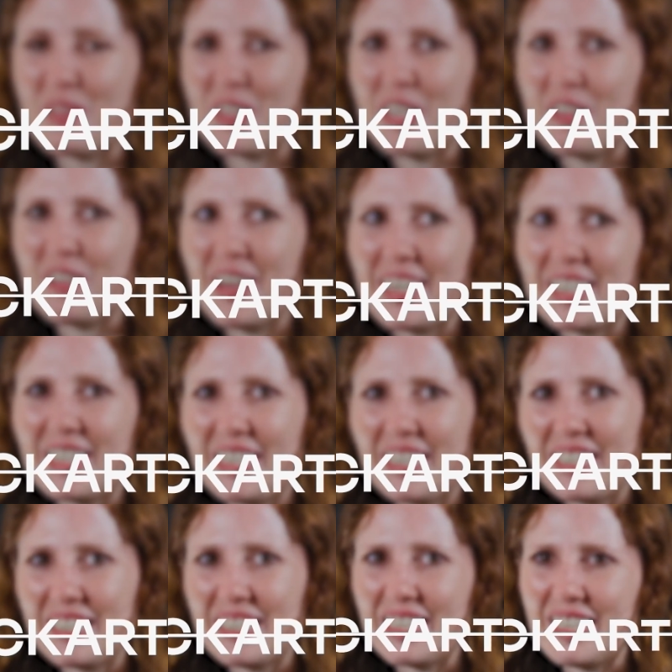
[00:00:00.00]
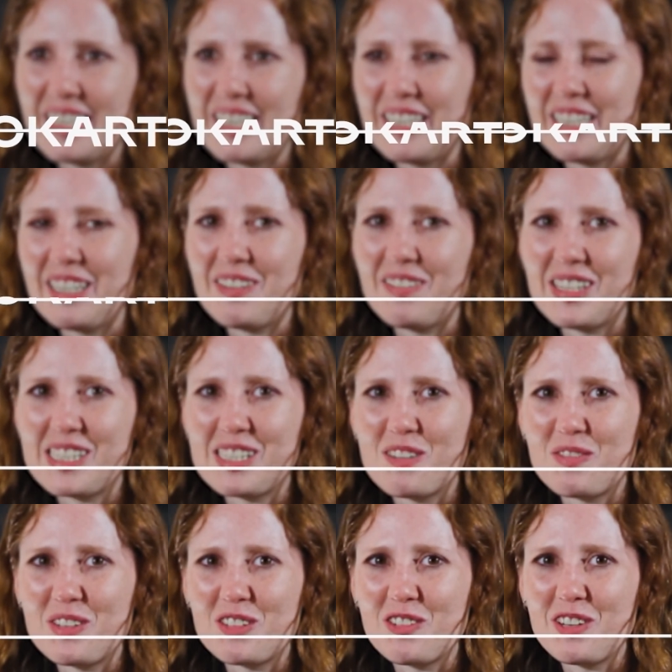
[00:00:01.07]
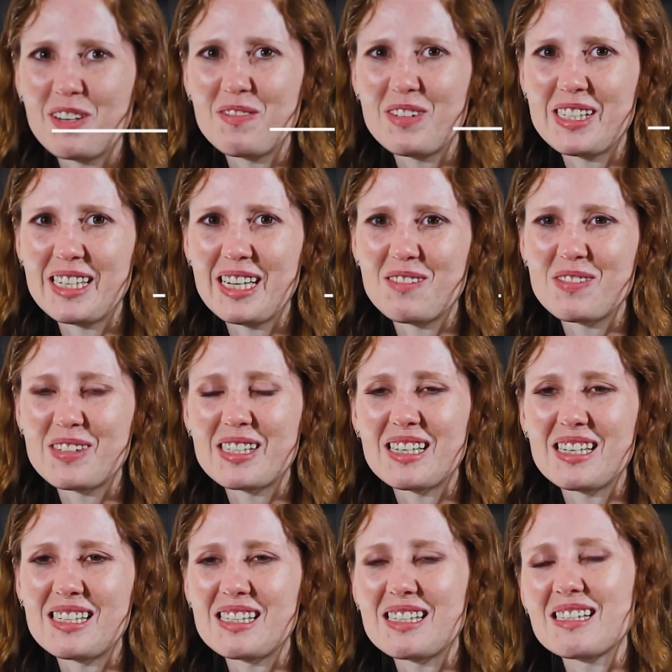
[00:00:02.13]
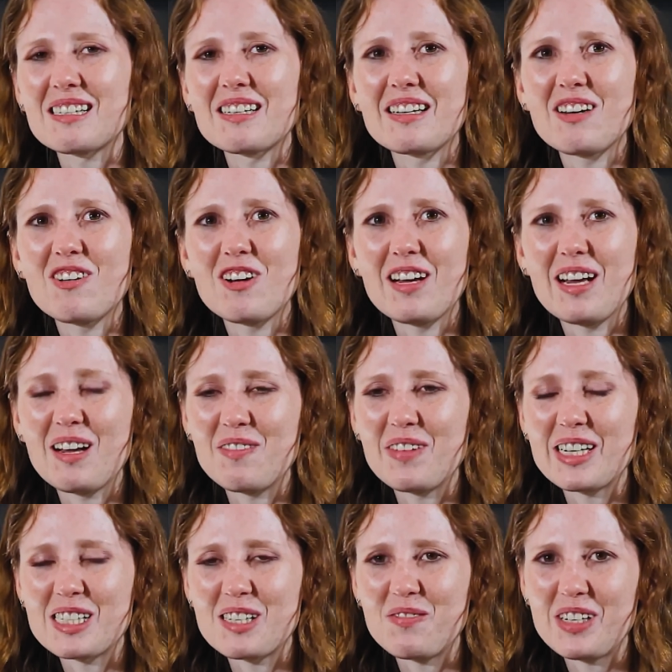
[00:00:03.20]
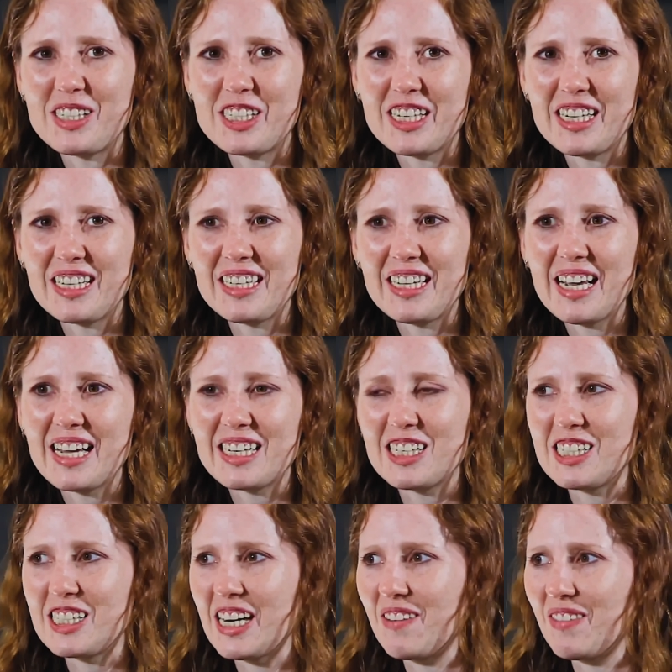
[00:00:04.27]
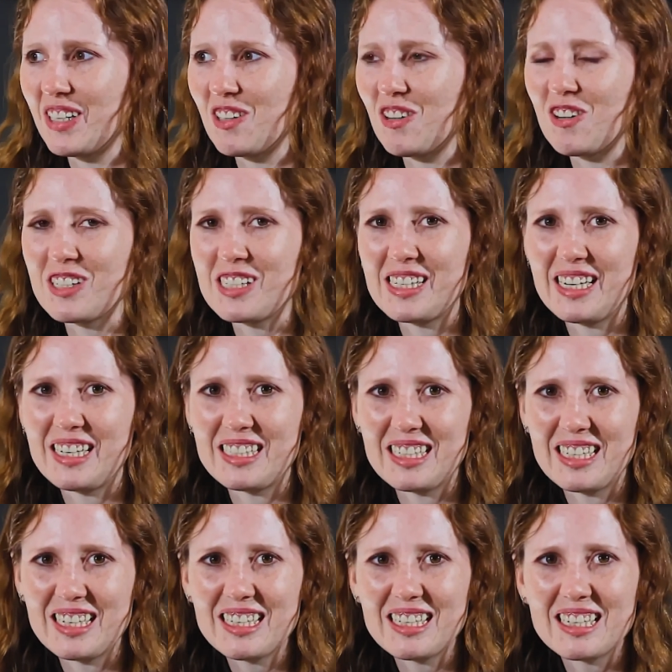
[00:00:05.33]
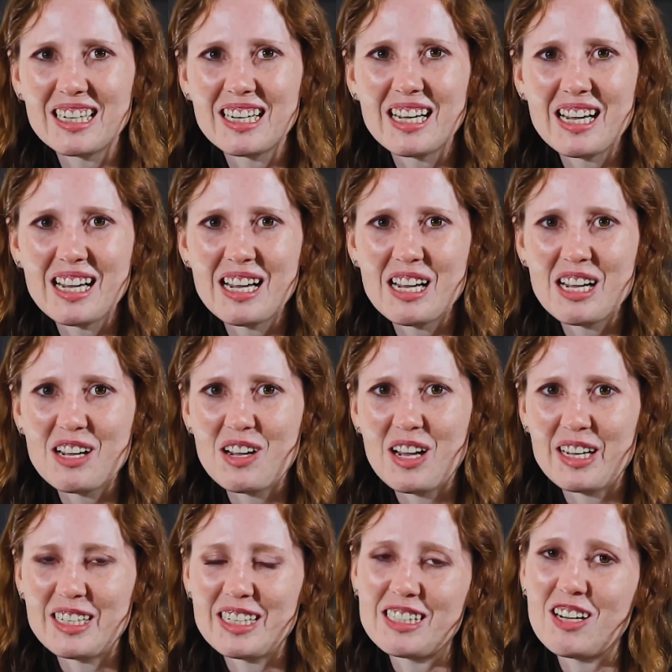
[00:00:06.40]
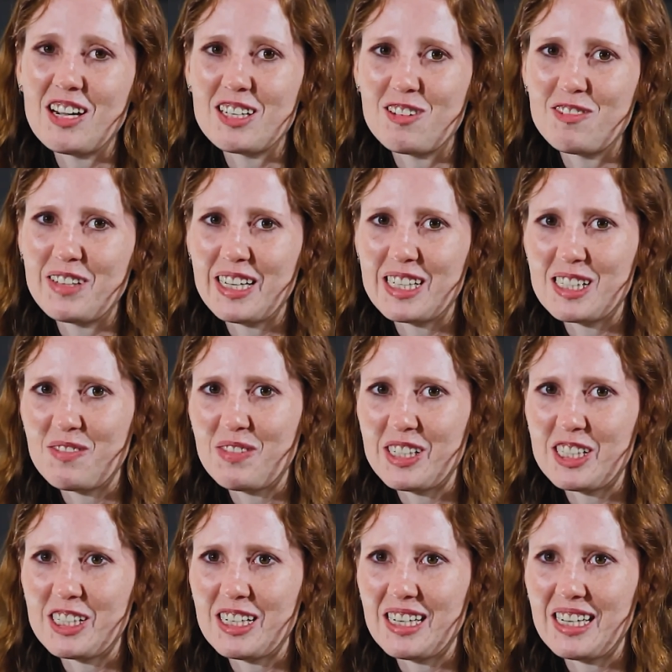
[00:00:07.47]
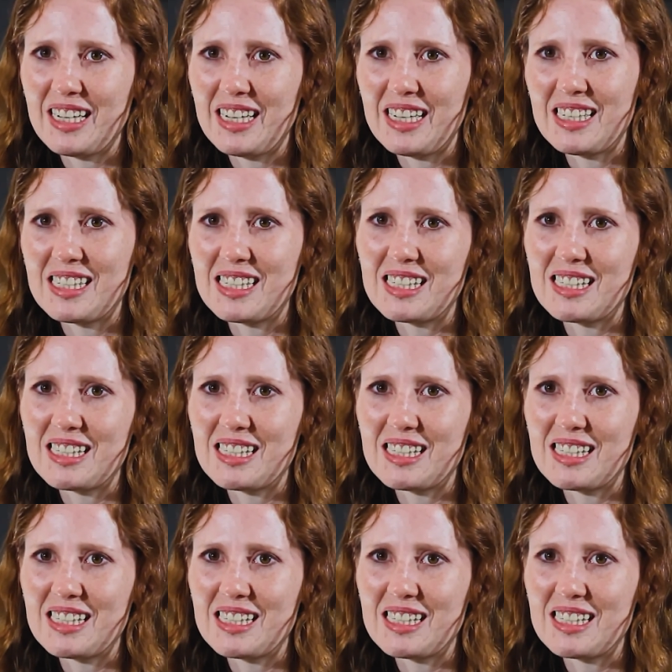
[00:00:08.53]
curating the University of Pretoria Museum's exhibition here at the Javett-Art Centre. The title of the exhibition is